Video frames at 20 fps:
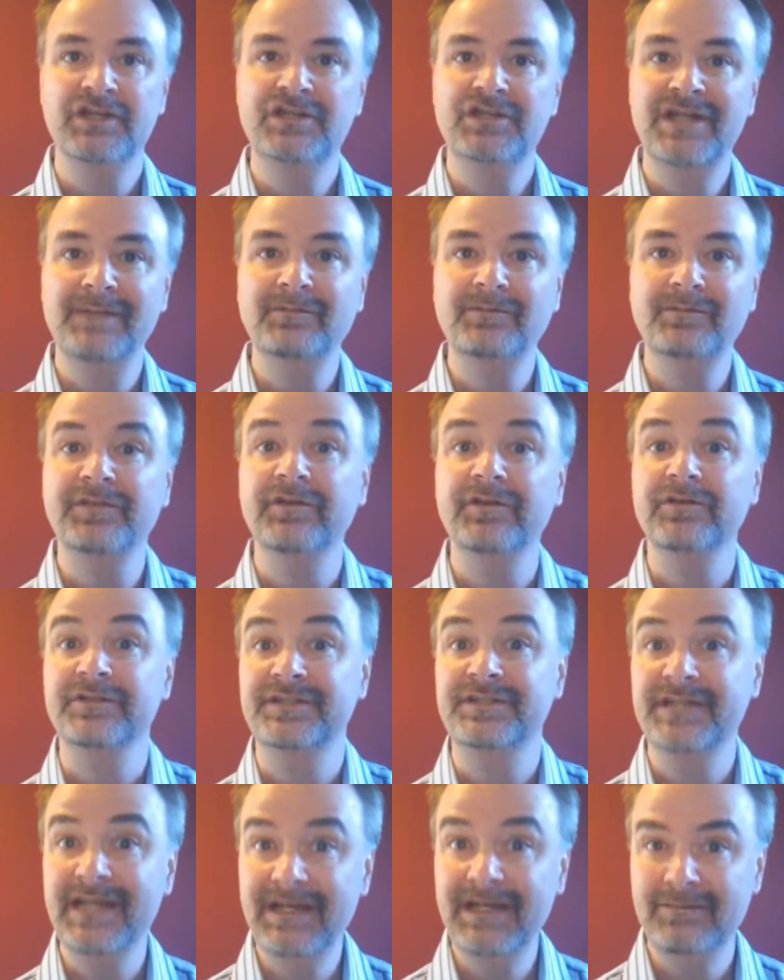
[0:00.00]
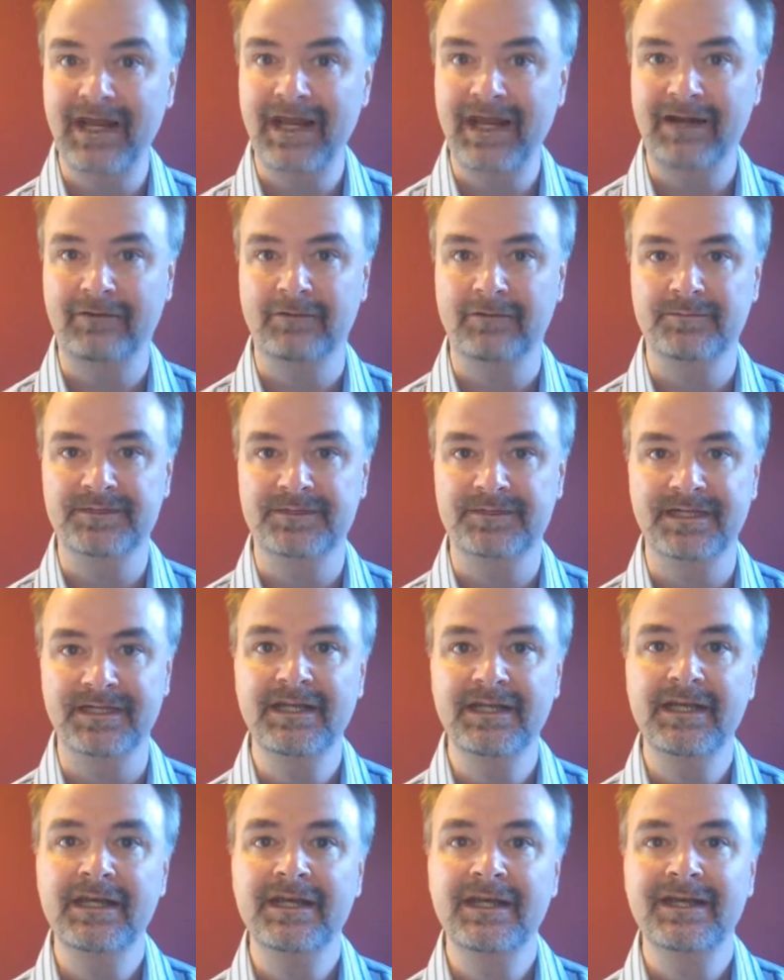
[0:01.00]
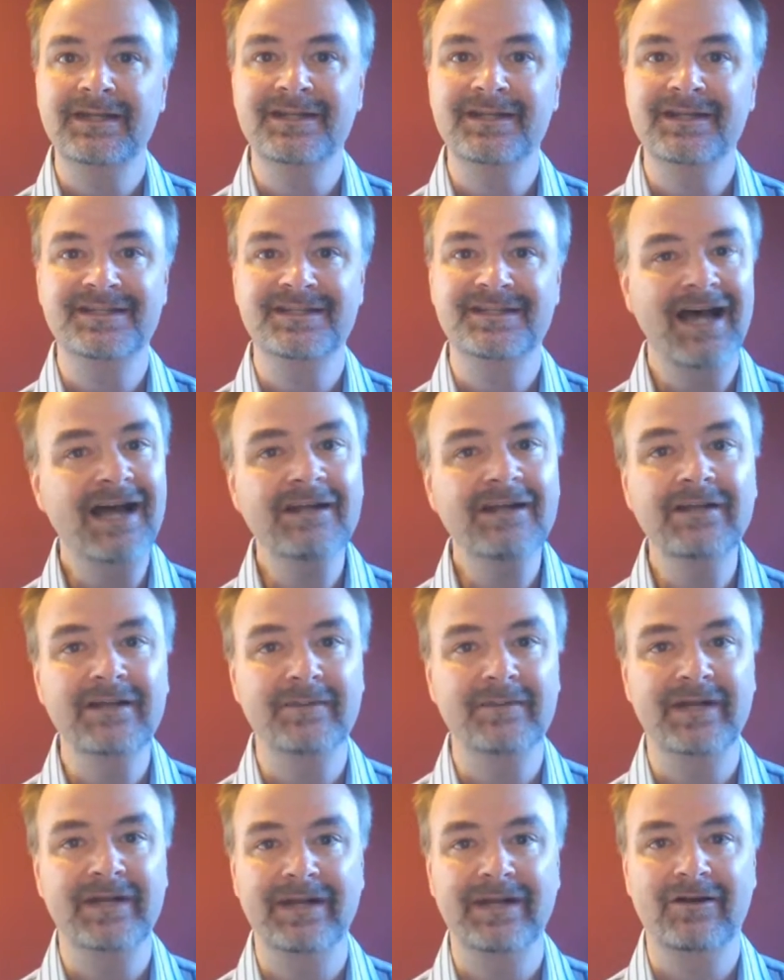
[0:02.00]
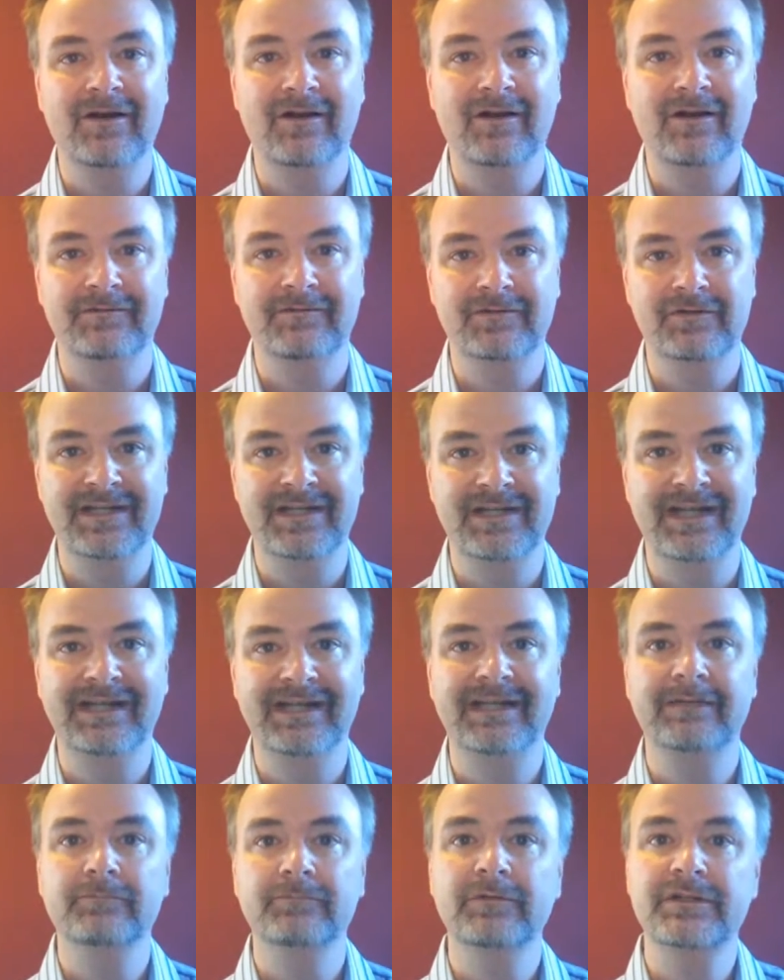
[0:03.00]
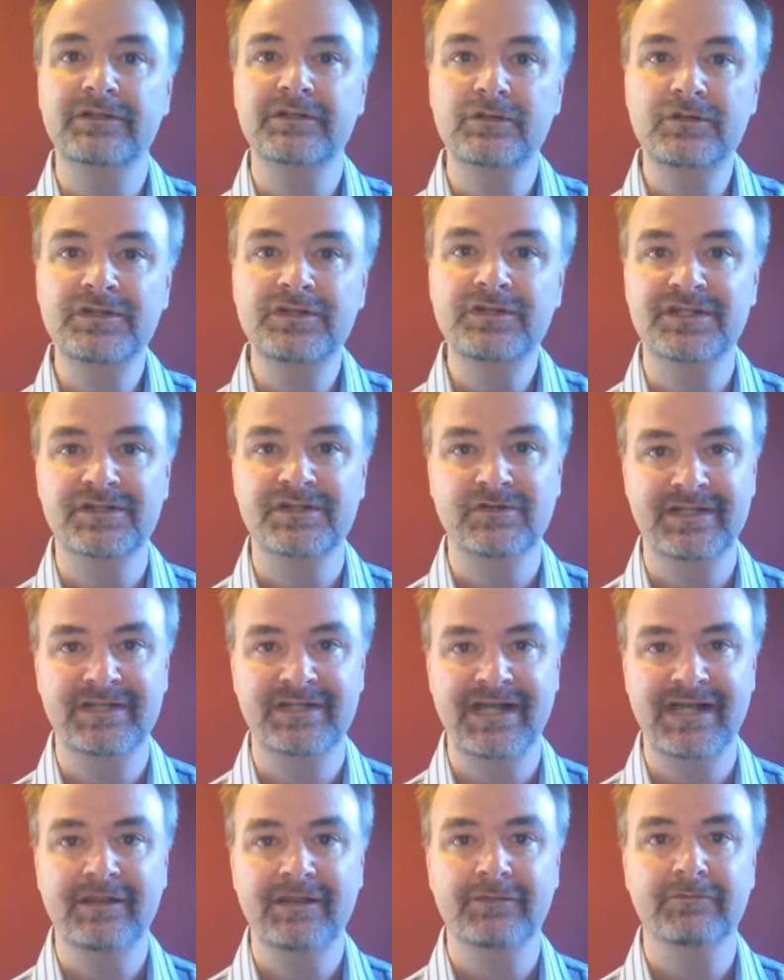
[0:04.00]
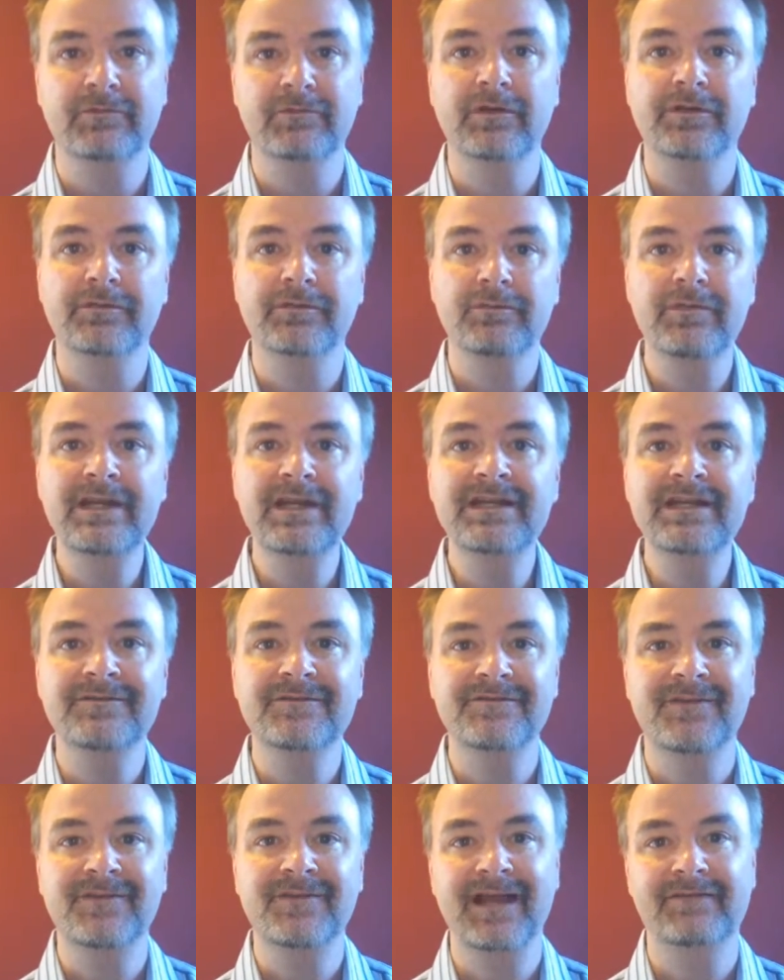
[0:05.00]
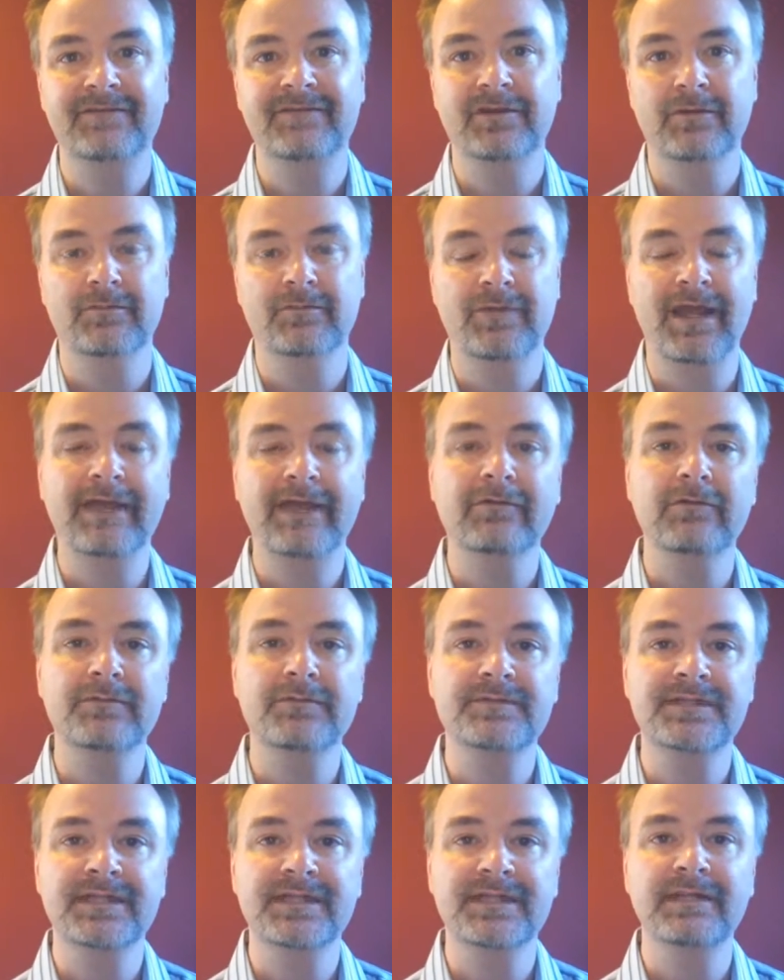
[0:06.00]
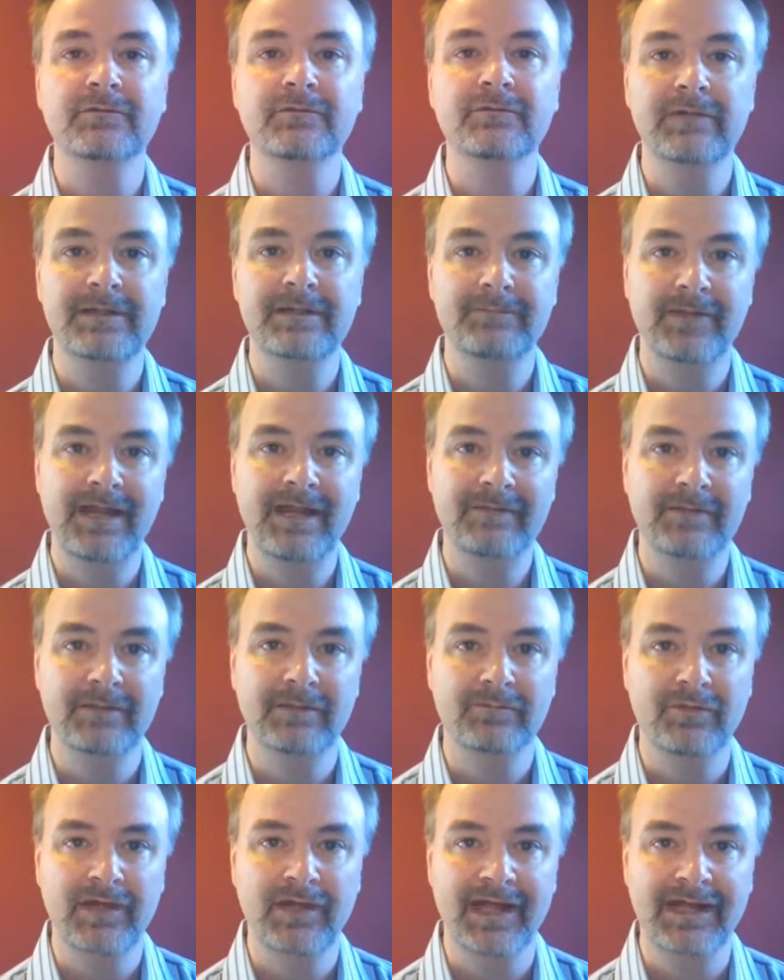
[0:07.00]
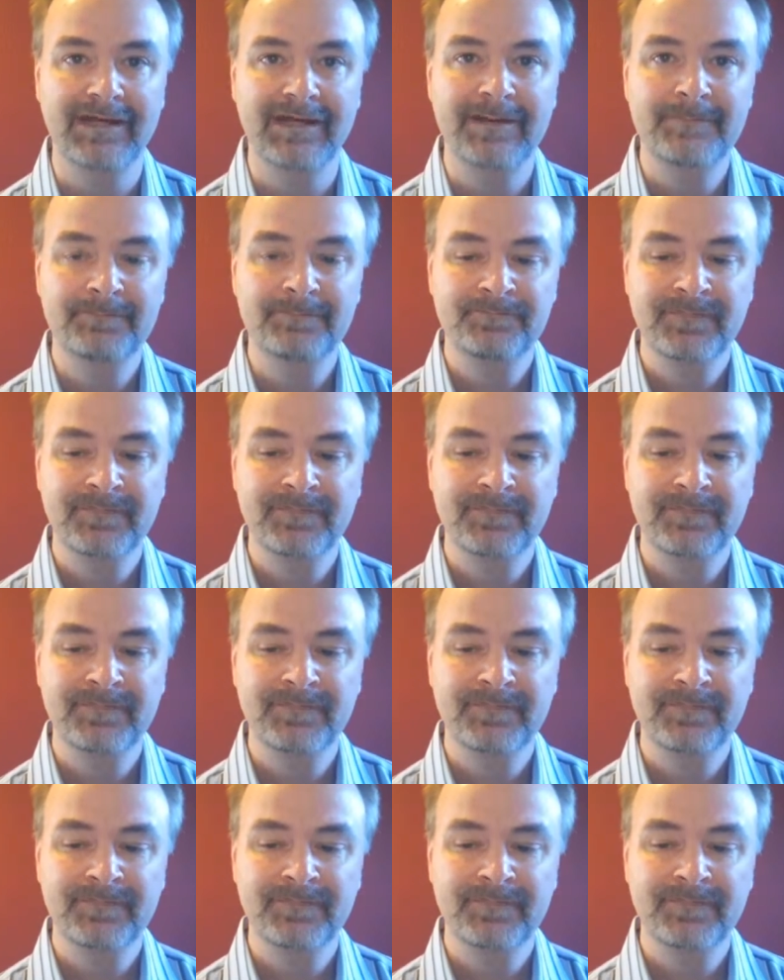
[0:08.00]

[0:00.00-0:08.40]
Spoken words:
Chapter 13 bankruptcy does not eliminate all of your debt. It reduces your debt through a 3 to 5 year bankruptcy repayment plan,